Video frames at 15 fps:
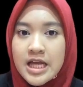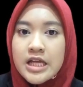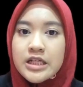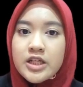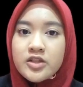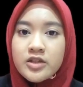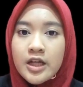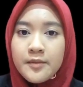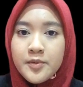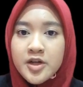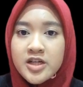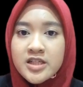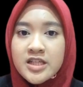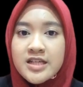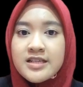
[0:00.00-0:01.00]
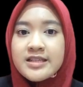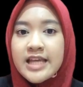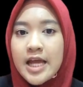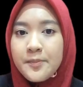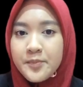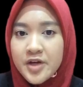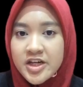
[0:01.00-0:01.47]
The temperatures
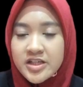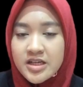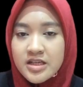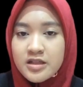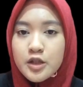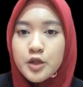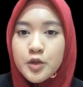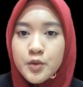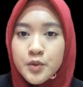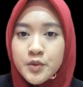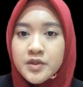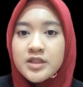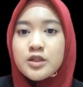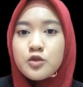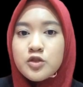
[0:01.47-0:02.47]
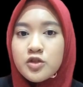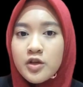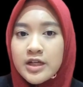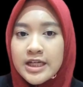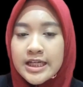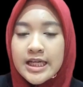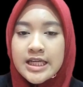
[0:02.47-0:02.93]
and pressures used to
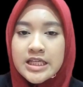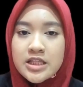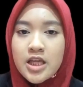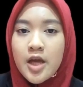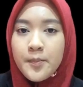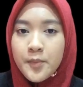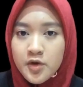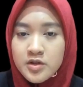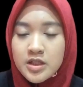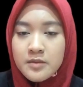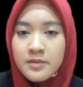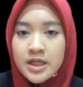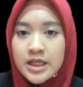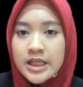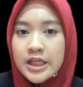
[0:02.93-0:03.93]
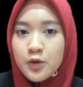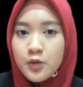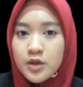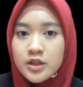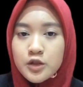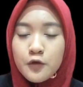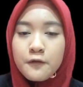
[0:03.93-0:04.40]
sonicate is approximately
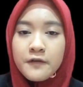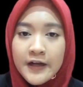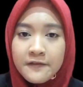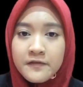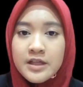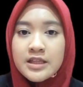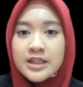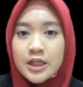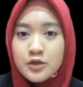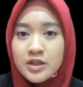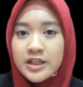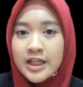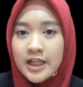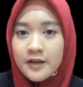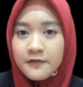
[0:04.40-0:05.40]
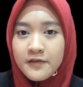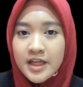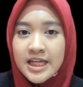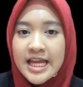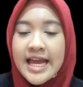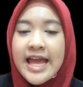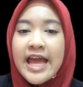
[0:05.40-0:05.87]
equal to 5000 Kelvin
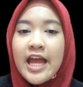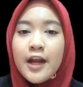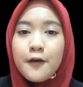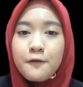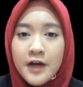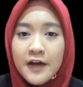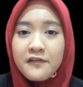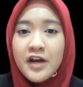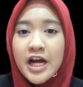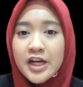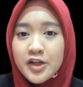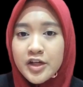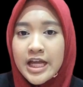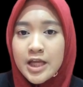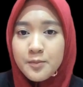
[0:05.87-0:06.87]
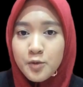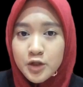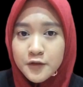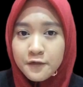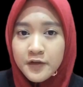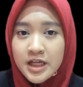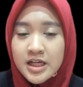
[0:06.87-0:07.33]
and 500
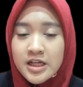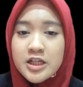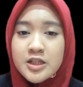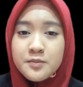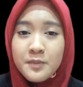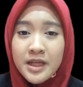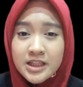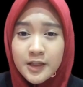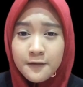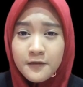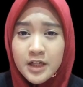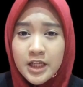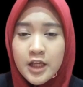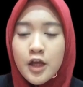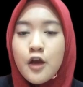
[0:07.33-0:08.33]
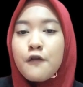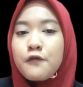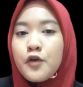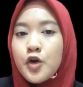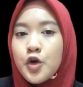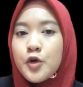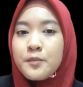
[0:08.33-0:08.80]
atmosphere respectively,
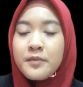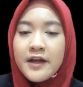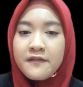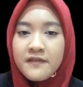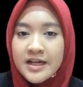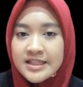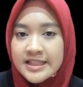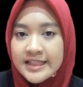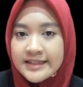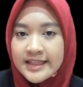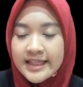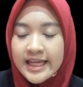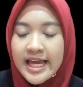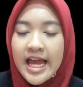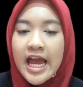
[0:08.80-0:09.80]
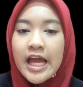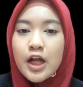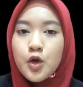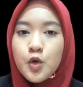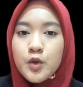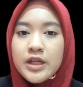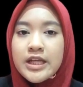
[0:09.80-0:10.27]
followed by vast heating and
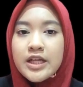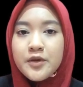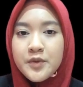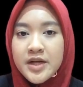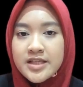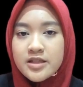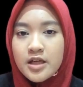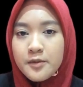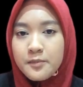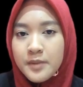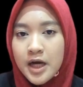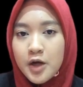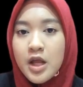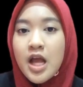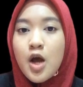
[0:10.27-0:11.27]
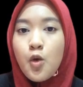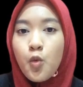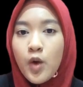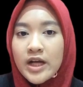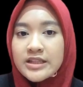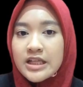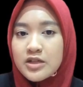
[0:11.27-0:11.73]
cooling rates about
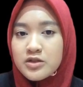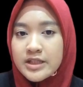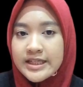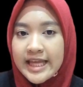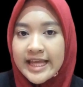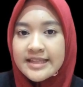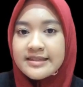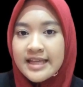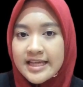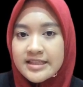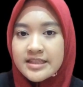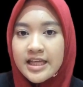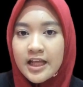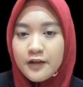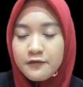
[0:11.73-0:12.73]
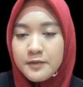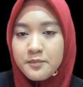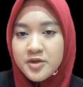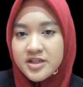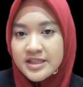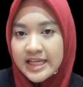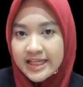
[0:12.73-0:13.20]
1010 Kelvin
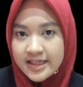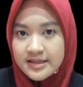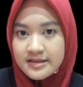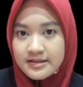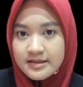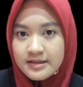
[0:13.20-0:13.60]
per second.